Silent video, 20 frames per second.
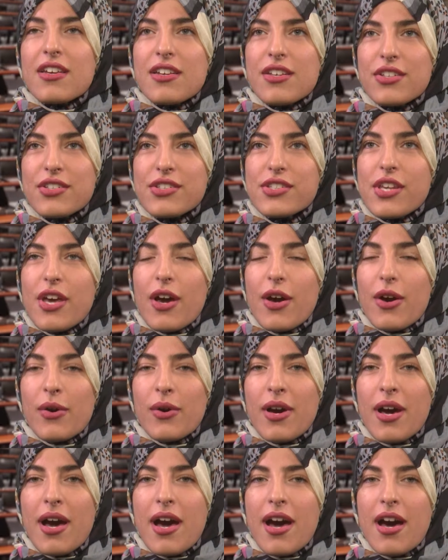
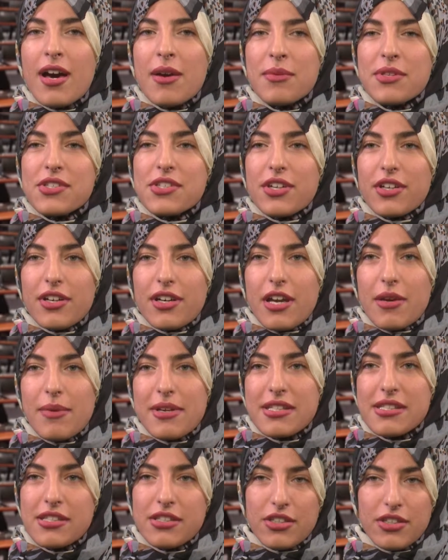It started out my
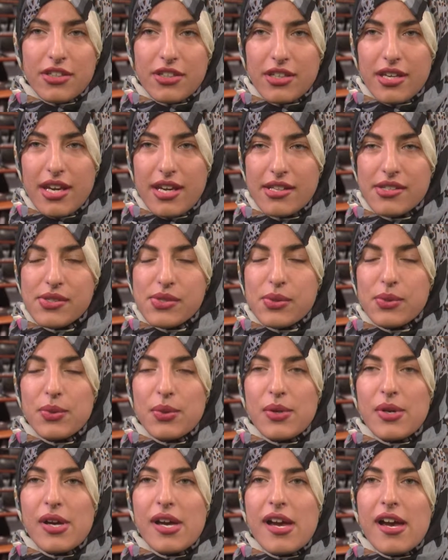senior year in high
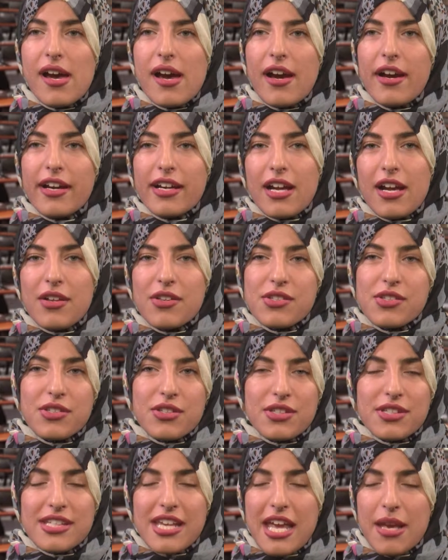school. Our
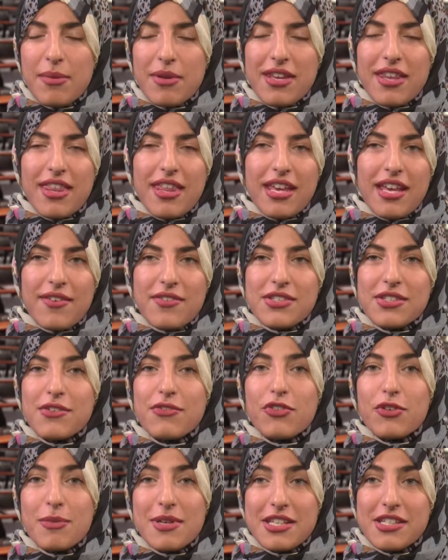counselors came in and they gave us
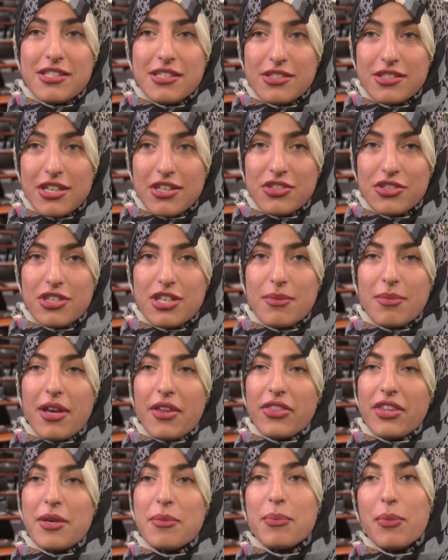information session about
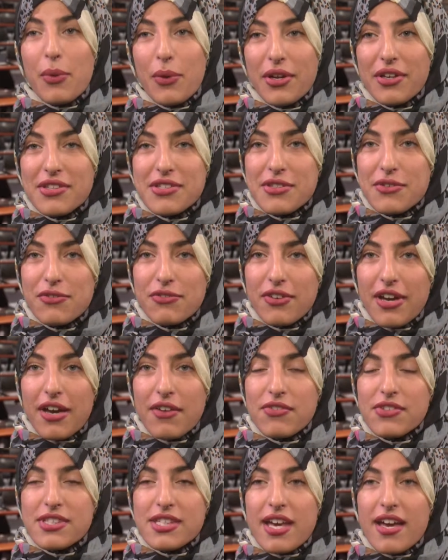the importance of
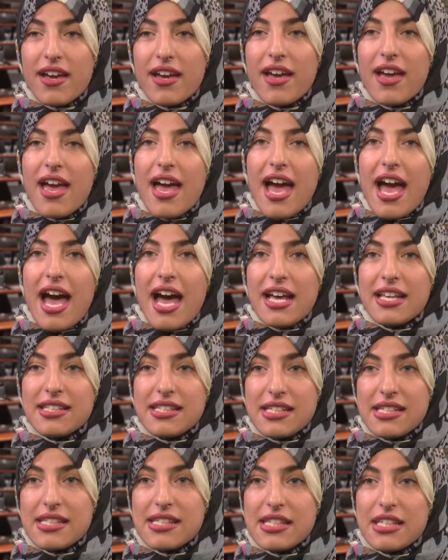FAFSA as
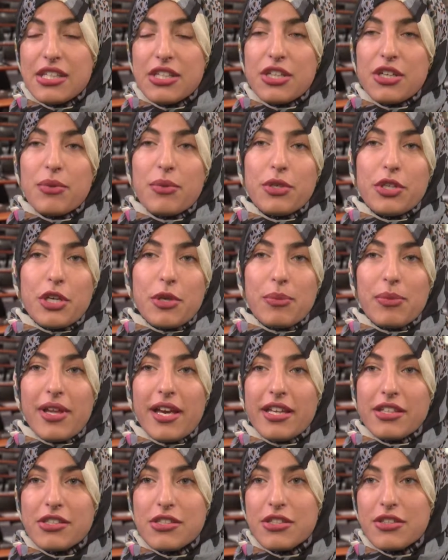a senior when you're
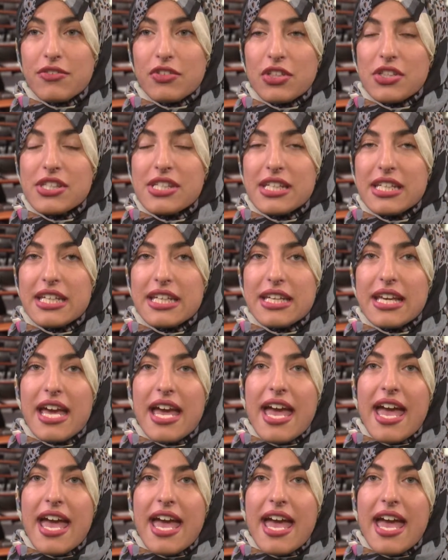applying to university.